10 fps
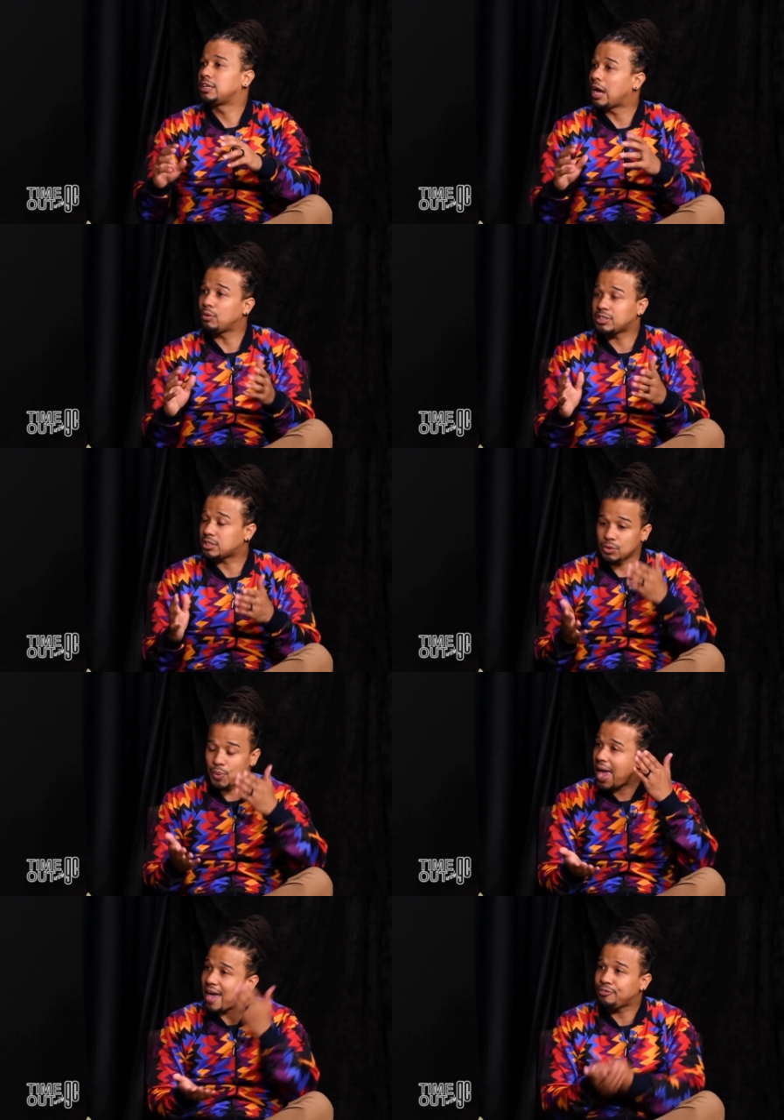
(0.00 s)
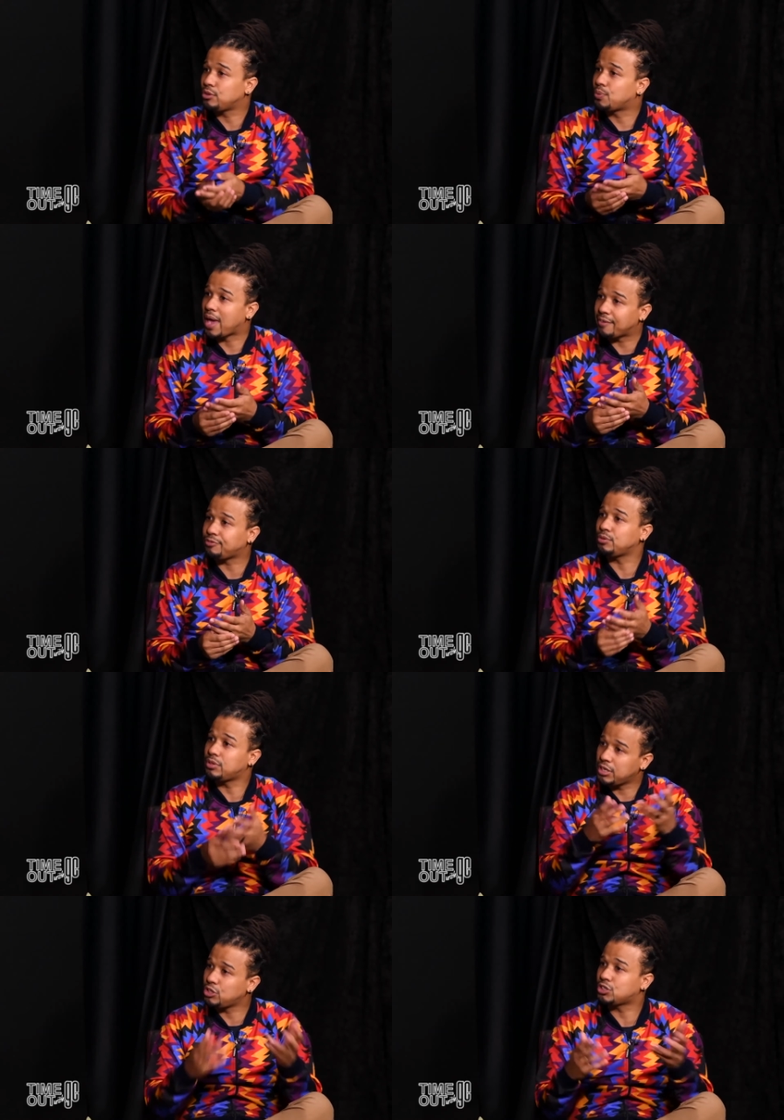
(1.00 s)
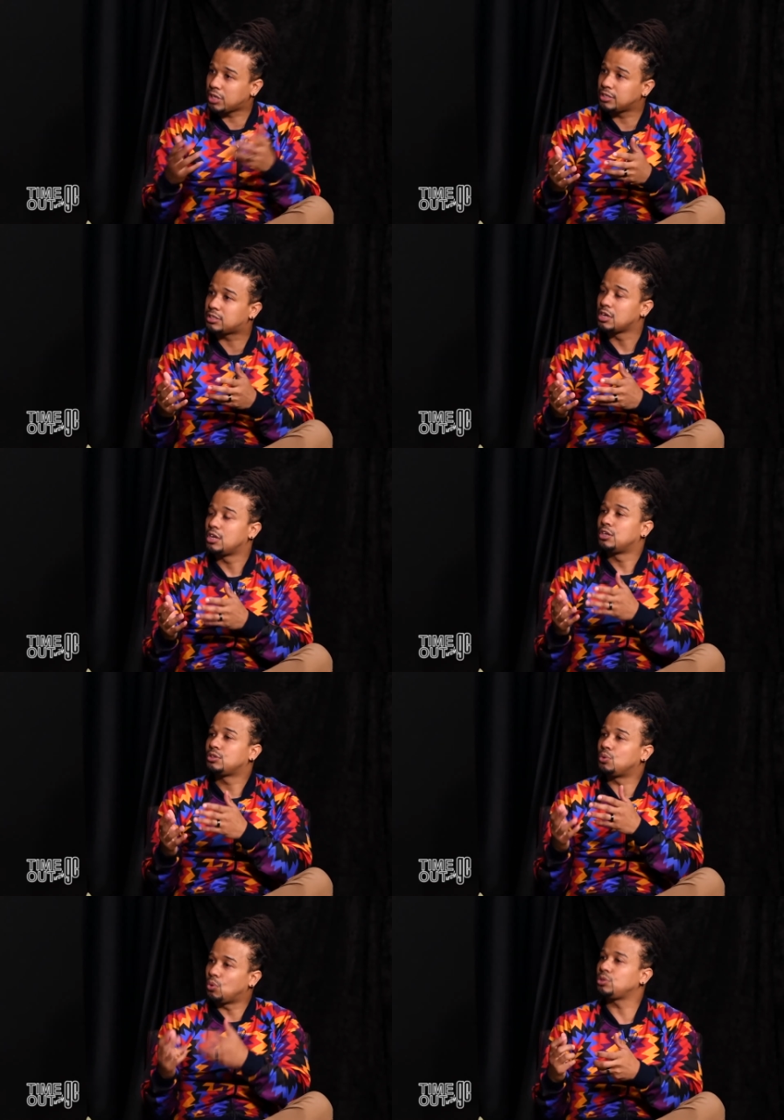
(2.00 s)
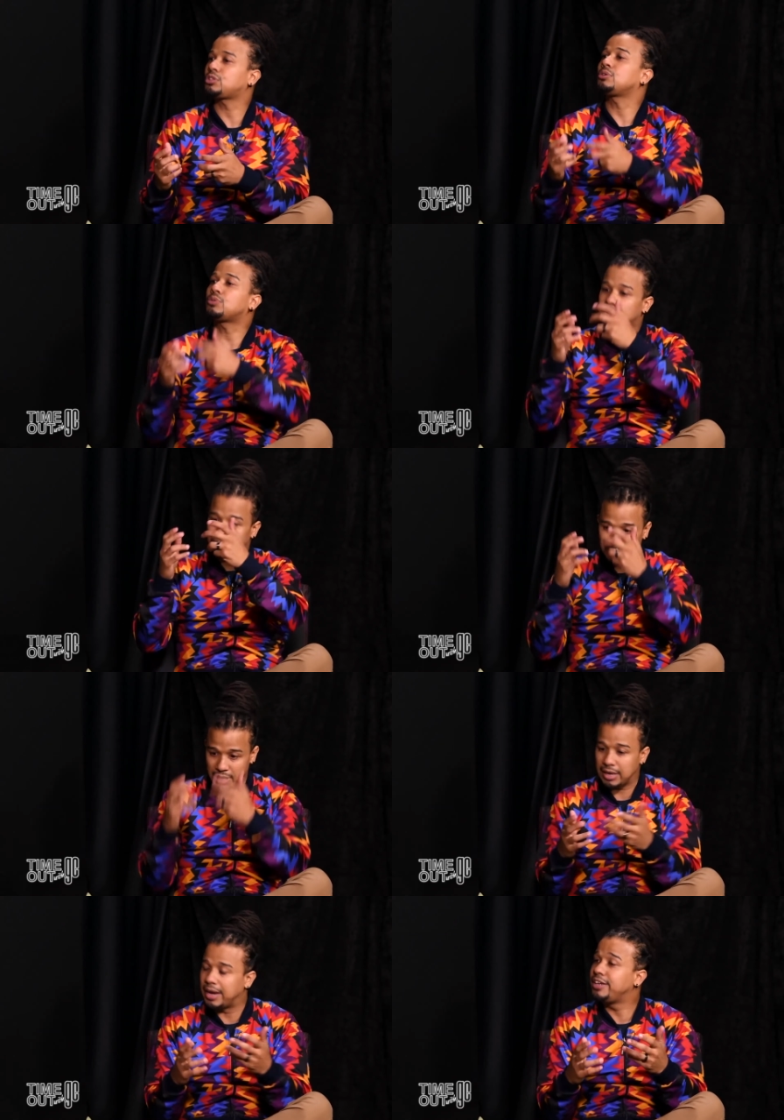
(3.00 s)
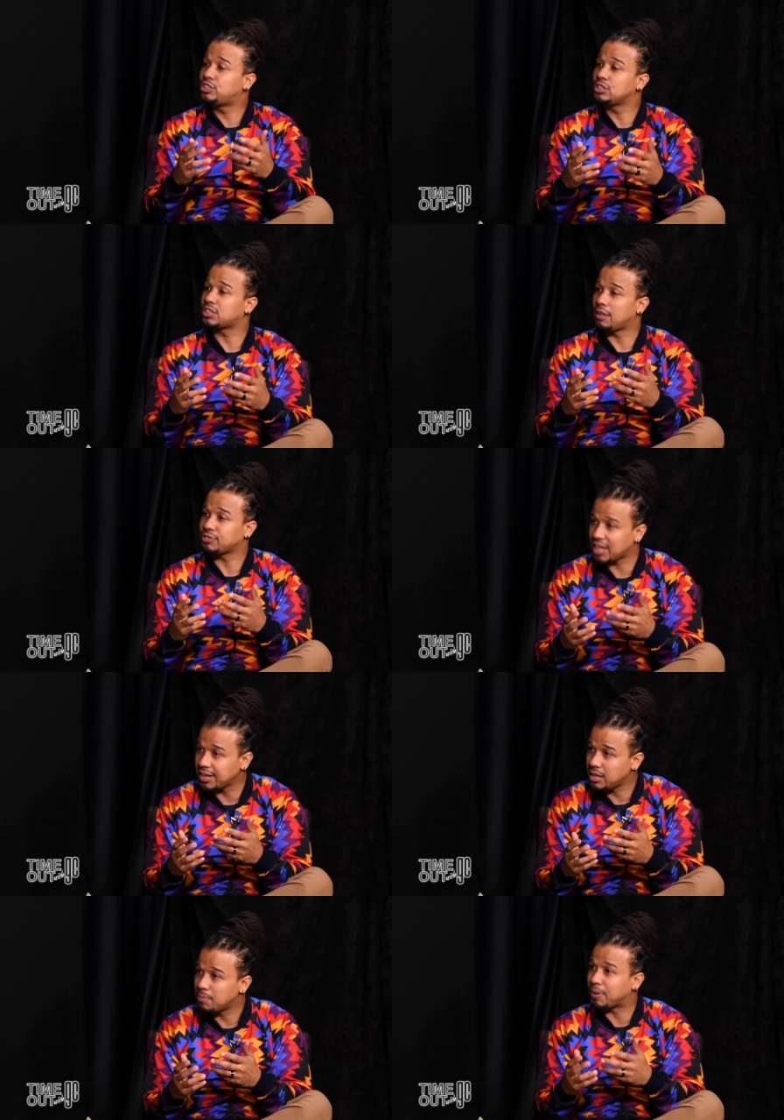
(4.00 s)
Now we have to teach kids to also engage in self-study.